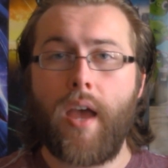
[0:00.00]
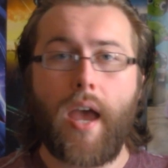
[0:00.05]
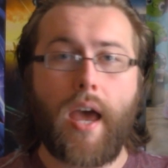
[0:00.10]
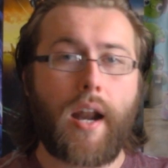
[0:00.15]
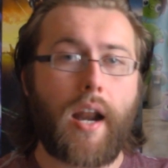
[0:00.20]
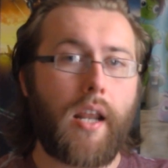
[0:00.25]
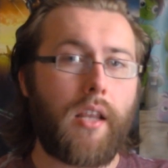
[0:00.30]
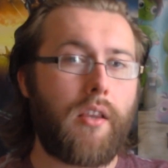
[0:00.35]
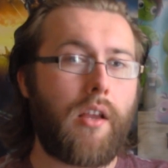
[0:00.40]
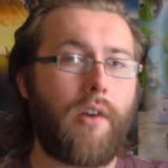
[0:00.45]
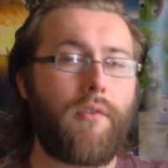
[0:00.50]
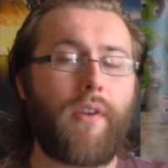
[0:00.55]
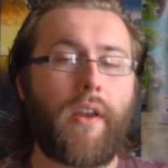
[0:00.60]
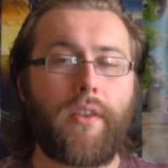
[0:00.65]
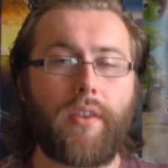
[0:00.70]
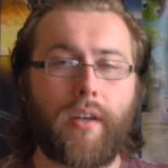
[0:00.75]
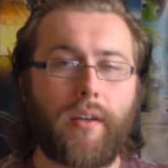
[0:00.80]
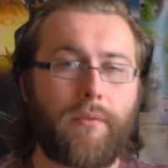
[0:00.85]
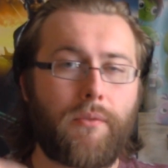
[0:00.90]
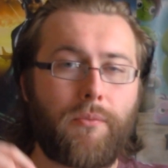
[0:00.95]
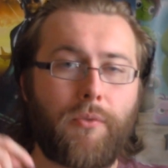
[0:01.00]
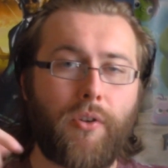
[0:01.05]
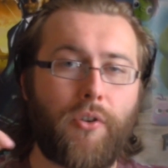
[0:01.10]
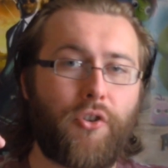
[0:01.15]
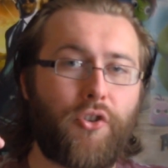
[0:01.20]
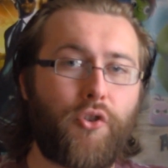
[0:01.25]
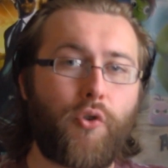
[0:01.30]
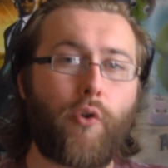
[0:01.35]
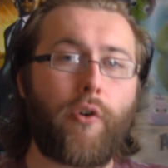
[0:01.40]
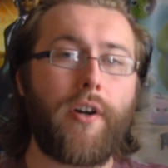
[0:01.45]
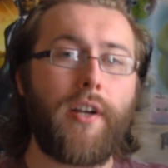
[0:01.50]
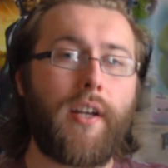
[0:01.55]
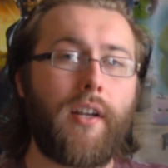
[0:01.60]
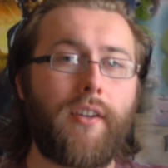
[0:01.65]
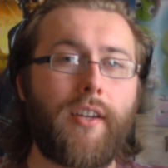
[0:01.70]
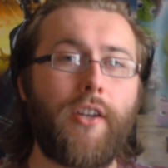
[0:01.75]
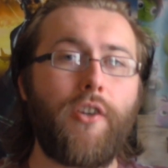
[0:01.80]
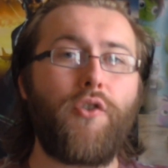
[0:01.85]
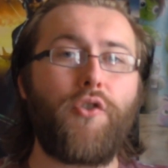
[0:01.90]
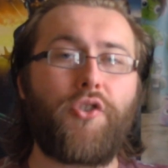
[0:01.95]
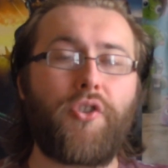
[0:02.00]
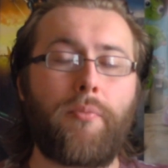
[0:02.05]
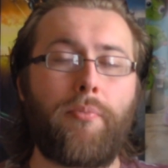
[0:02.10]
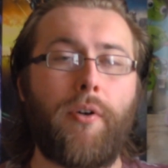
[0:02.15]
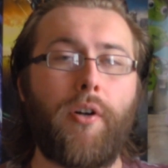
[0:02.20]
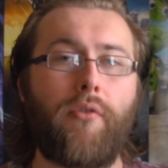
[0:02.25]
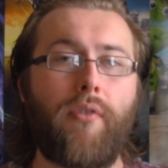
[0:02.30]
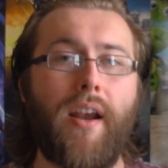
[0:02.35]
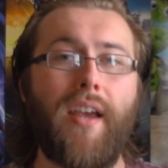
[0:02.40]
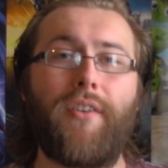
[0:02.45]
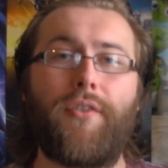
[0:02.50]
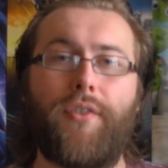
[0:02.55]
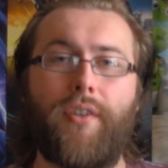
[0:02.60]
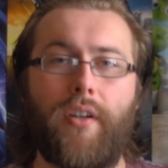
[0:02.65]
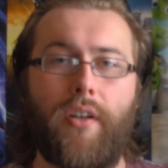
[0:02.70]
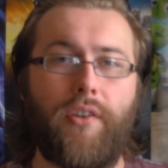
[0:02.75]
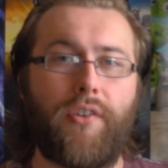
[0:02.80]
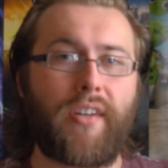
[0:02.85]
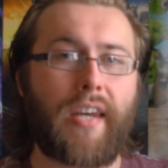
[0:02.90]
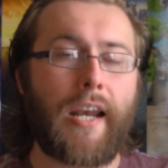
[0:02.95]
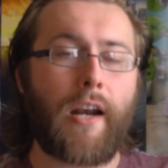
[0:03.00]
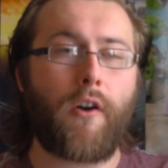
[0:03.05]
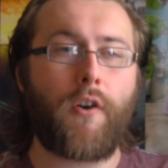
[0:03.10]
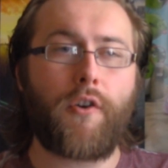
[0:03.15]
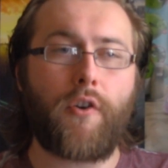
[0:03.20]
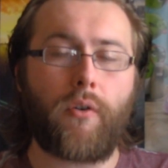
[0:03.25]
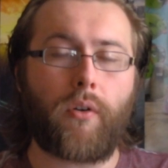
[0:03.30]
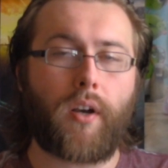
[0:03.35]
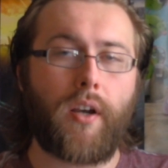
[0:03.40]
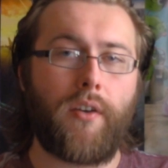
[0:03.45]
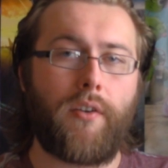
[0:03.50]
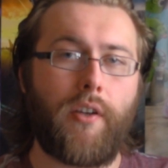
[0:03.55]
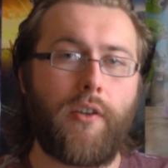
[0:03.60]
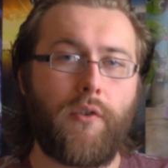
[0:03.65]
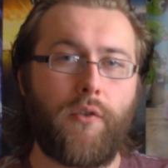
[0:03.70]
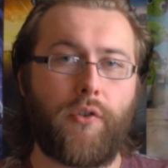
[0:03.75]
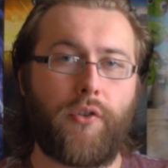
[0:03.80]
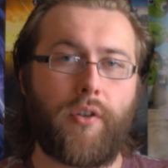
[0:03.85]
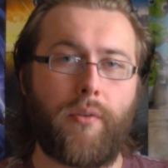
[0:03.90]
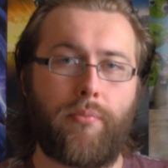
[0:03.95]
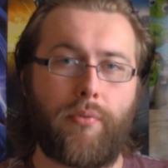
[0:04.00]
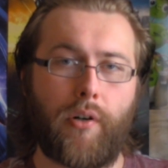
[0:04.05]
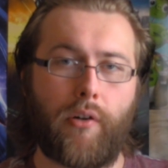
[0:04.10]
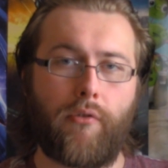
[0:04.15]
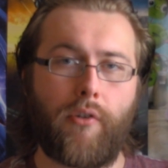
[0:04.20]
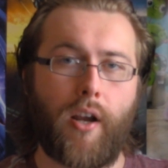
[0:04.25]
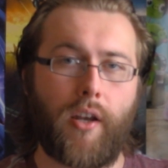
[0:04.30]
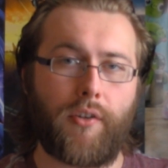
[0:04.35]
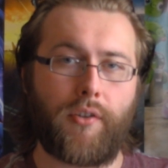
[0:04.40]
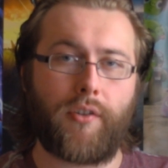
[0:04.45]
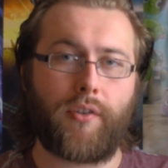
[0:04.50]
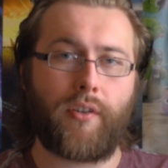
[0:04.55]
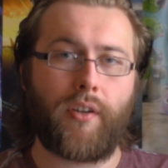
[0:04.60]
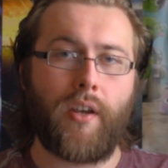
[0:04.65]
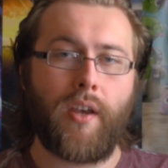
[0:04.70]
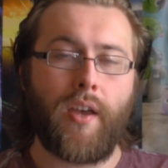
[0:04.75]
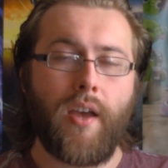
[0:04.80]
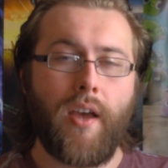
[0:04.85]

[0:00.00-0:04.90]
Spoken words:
And I loved how the story continues to progress, and his character continues to progress.